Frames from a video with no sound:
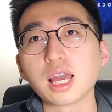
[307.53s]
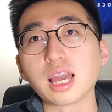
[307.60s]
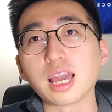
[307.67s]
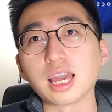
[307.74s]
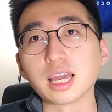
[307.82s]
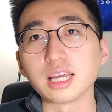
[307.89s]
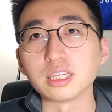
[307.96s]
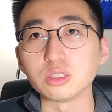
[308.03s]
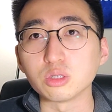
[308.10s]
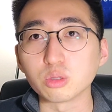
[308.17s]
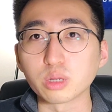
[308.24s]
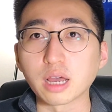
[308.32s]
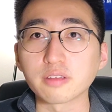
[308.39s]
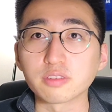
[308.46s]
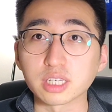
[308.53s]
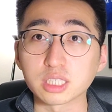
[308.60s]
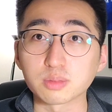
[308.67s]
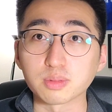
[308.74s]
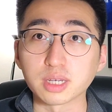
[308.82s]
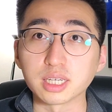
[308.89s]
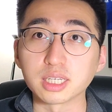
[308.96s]
and you would have to
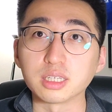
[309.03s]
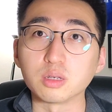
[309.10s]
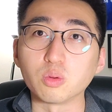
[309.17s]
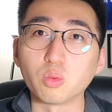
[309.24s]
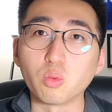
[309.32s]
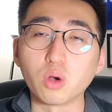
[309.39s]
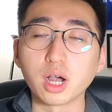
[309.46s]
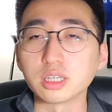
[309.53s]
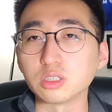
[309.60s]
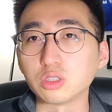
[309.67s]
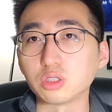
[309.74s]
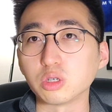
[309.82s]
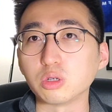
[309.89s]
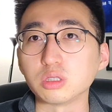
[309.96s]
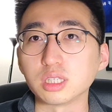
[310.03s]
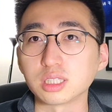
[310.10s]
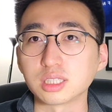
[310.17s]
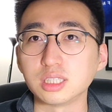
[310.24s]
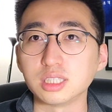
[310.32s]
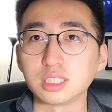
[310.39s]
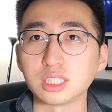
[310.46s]
explain it why you chose this
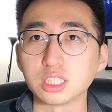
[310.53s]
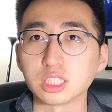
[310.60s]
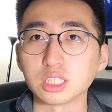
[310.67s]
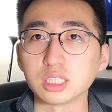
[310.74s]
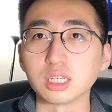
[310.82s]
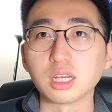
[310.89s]
decision.